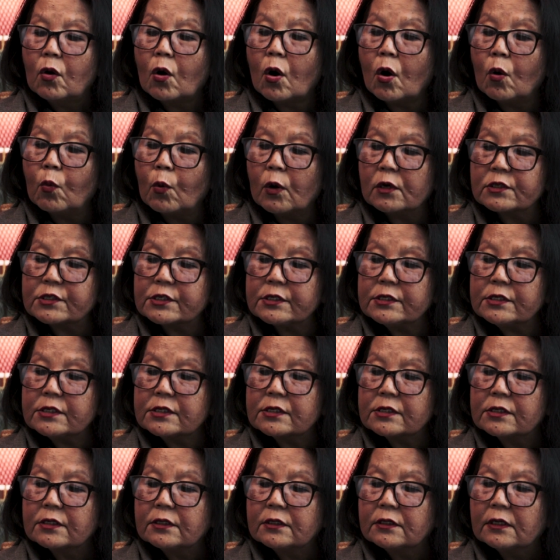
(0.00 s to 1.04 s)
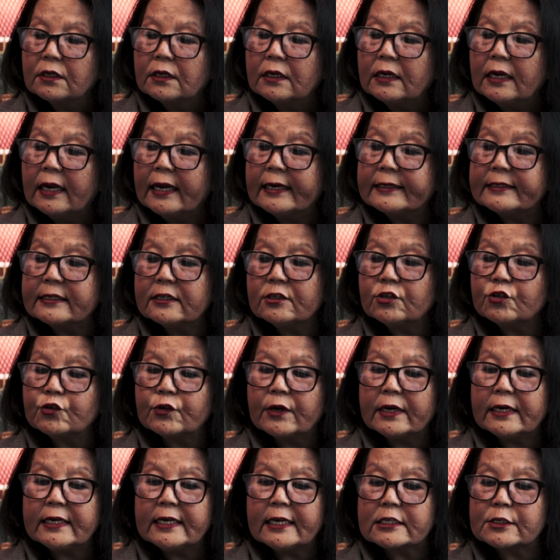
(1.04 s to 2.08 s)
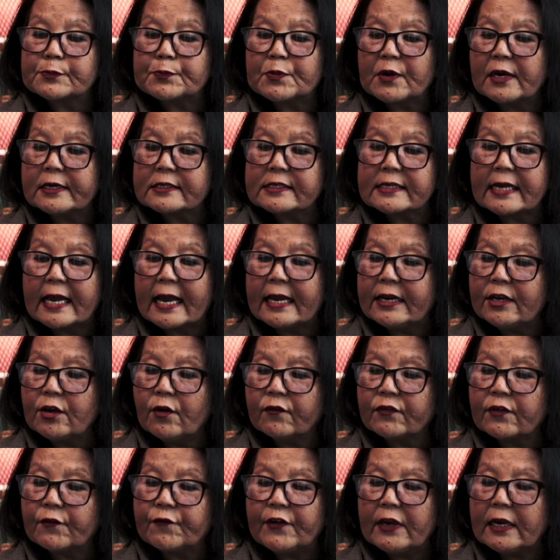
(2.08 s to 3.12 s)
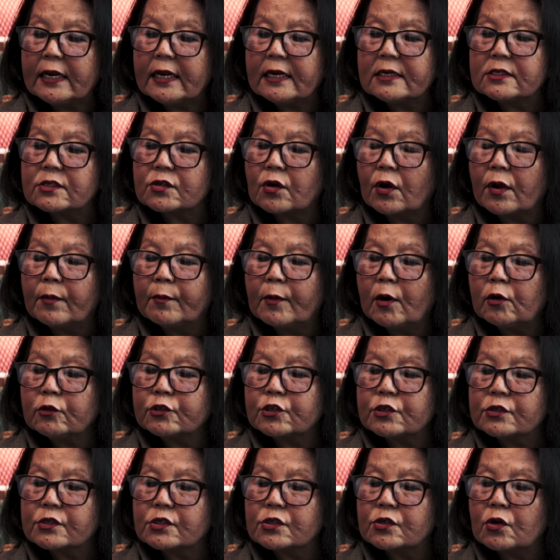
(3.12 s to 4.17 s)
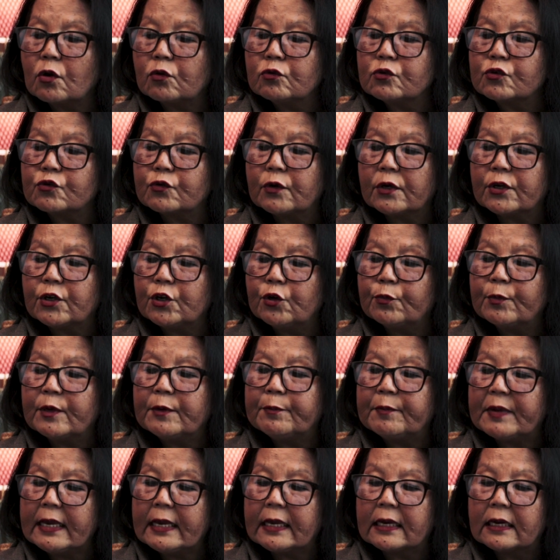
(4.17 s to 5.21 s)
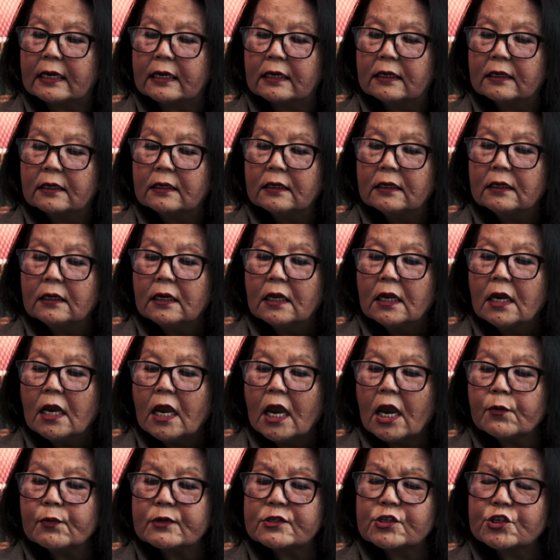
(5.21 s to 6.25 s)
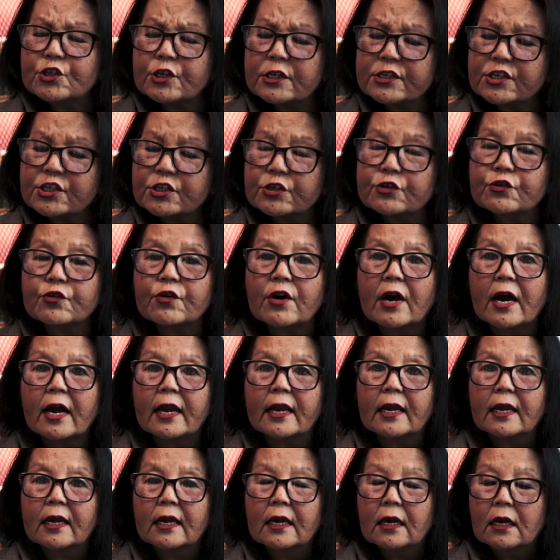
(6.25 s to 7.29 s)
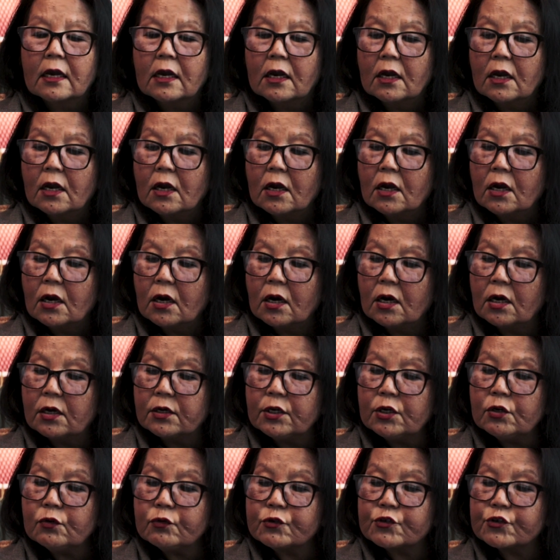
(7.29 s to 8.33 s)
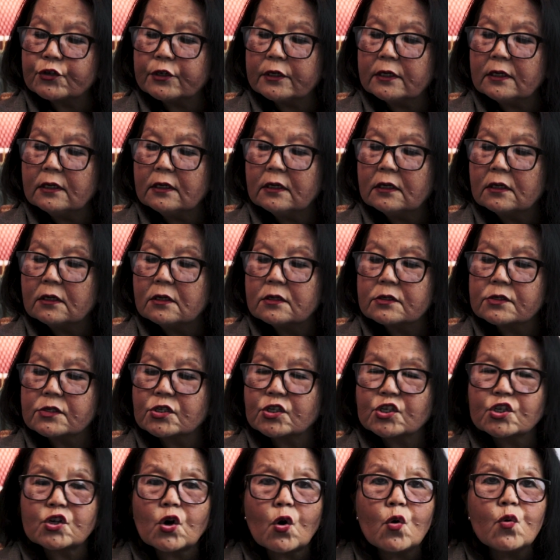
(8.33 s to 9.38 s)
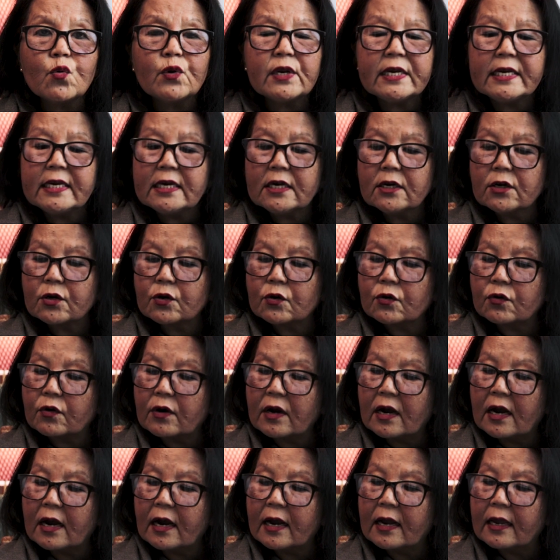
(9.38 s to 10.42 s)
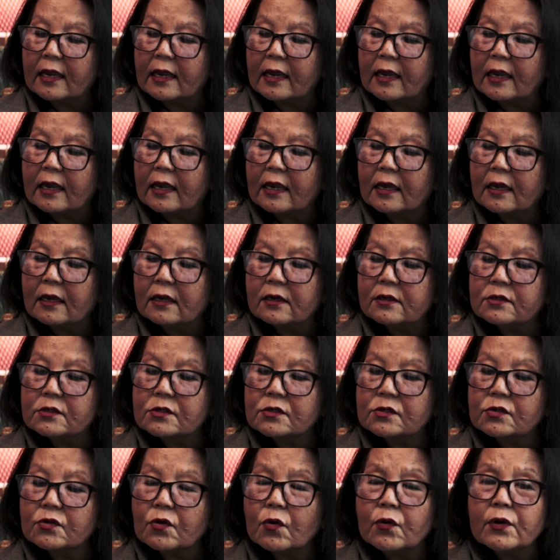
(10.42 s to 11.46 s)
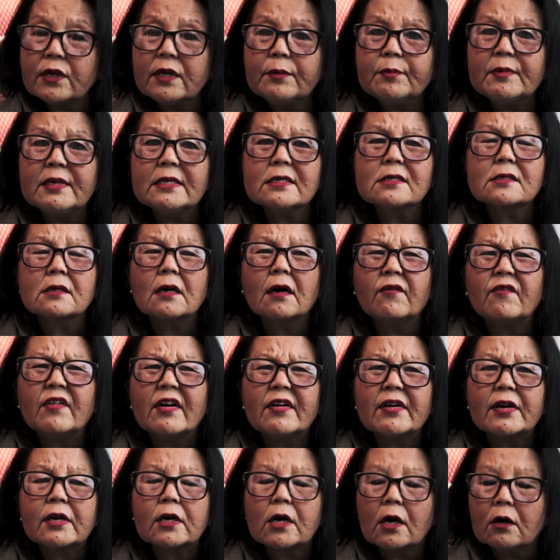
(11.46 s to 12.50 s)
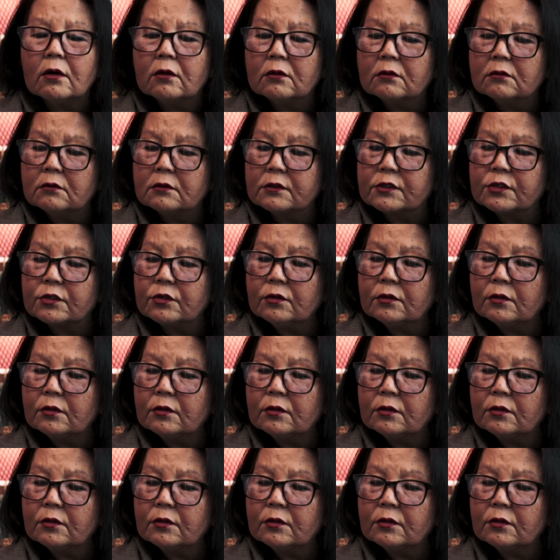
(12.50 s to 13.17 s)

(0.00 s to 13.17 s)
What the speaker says: Or was it? It didn't really express any of the feelings or emotions known to a human being. It was just a cry. A neutral, stony cry. Stony means a very cold,